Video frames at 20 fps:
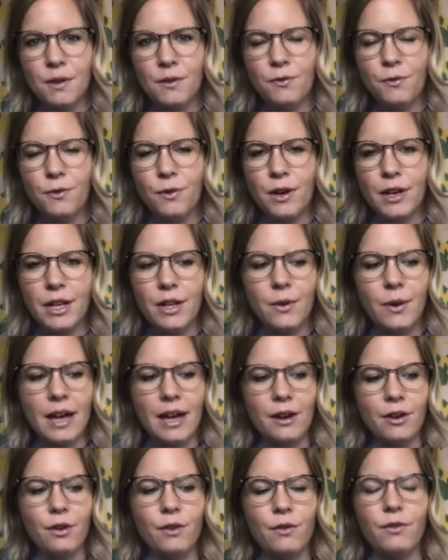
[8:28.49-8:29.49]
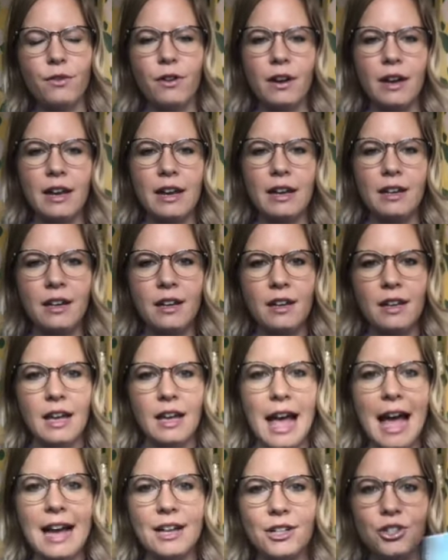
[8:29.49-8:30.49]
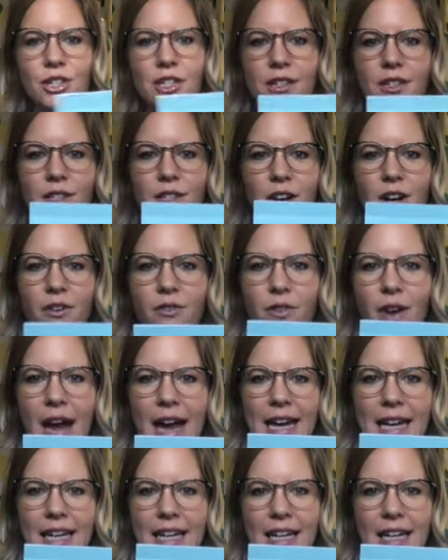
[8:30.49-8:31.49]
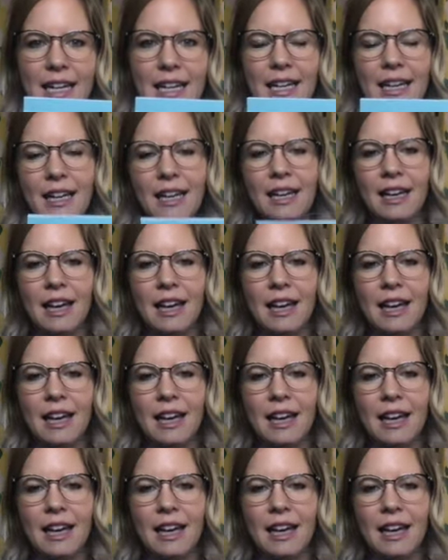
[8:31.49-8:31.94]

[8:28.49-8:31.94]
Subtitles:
before you head over and actually start writing.